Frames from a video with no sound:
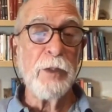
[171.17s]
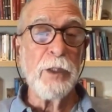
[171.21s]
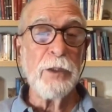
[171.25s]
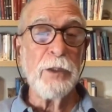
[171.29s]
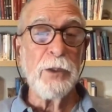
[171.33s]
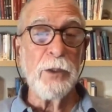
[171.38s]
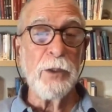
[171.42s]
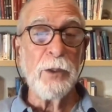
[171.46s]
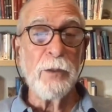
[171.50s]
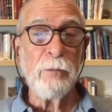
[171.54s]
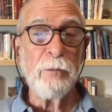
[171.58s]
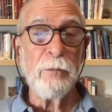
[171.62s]

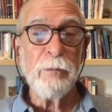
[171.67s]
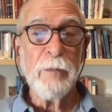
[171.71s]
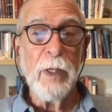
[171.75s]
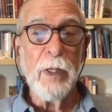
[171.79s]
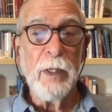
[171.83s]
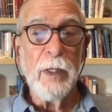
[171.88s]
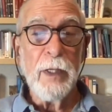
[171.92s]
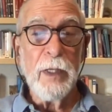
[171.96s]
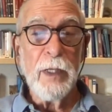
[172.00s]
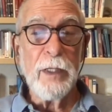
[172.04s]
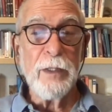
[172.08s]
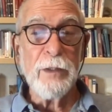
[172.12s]
video
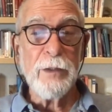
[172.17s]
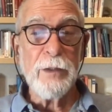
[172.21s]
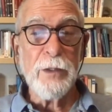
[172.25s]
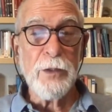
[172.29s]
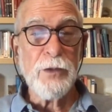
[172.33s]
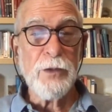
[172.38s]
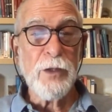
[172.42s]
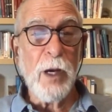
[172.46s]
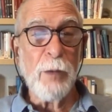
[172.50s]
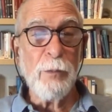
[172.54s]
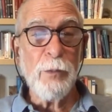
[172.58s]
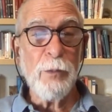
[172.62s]
in the
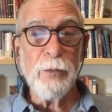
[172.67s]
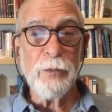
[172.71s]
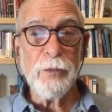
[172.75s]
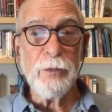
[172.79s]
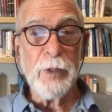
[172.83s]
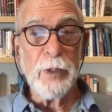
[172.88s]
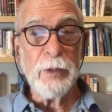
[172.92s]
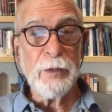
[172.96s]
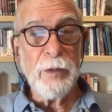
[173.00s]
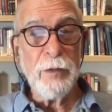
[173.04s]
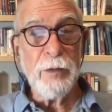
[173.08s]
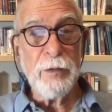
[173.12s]
summer
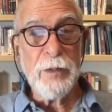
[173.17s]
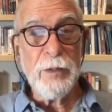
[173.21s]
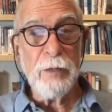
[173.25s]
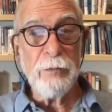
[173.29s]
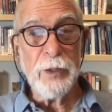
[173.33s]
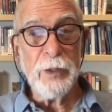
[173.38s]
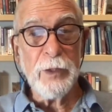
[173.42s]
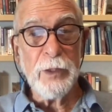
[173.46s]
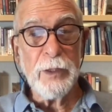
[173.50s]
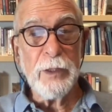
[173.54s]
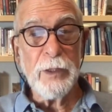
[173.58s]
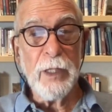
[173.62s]
of
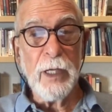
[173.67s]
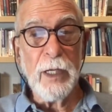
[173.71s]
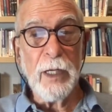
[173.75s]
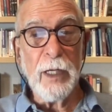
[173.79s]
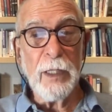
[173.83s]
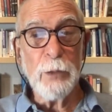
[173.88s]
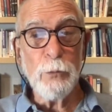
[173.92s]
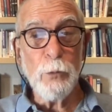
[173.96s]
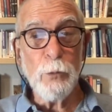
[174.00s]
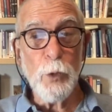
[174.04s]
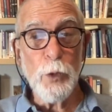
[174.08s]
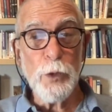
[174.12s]

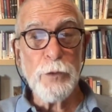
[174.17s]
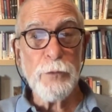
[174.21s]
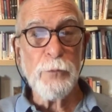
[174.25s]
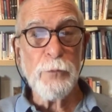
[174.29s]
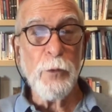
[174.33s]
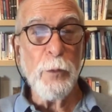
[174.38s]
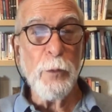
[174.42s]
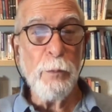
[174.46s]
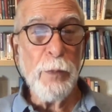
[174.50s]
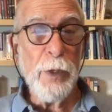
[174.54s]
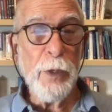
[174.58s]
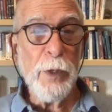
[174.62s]
1979 was
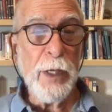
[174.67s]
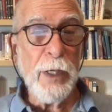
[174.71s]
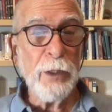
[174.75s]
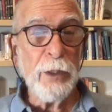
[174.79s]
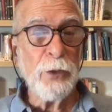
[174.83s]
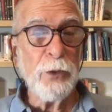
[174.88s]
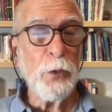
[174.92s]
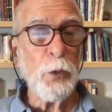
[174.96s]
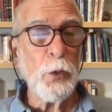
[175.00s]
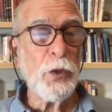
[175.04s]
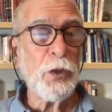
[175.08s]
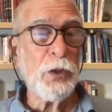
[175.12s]
for me
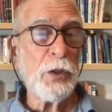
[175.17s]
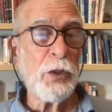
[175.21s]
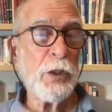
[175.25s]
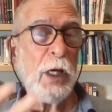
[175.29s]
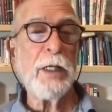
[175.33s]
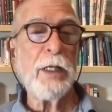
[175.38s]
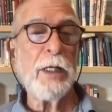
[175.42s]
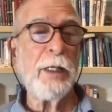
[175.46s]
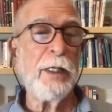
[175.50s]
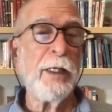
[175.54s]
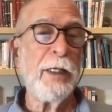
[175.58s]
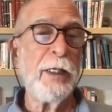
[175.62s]
to
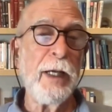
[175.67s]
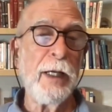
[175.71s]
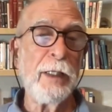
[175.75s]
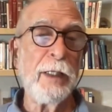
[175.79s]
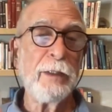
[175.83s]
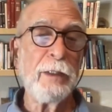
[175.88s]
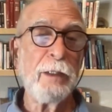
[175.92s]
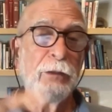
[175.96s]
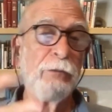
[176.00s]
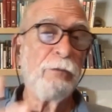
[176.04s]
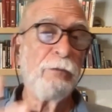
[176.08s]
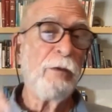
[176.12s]
study
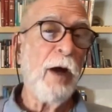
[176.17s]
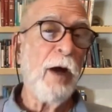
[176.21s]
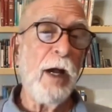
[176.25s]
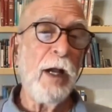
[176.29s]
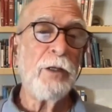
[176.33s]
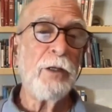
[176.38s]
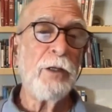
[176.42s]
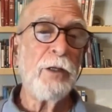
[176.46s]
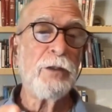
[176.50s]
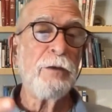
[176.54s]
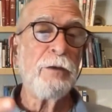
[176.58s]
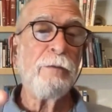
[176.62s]
and
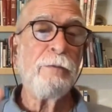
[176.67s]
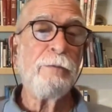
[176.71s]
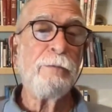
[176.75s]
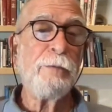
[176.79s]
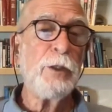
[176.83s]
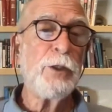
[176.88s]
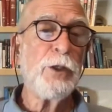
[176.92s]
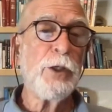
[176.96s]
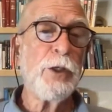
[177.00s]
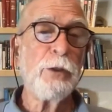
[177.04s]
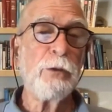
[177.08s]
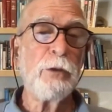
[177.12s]
advise the
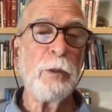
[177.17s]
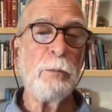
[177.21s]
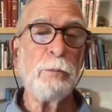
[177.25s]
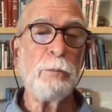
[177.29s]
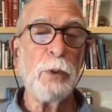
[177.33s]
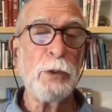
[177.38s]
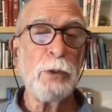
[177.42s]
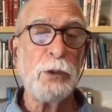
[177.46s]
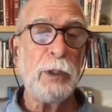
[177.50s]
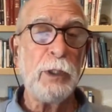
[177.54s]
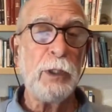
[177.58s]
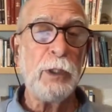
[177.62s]
fishery
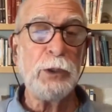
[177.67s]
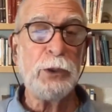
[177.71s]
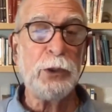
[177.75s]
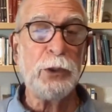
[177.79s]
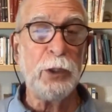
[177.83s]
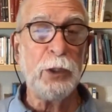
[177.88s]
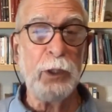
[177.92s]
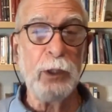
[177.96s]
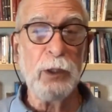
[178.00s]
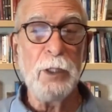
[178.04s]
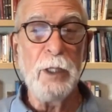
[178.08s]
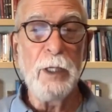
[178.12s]

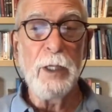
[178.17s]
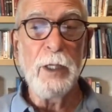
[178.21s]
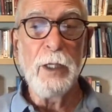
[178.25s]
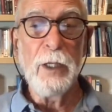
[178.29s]
potential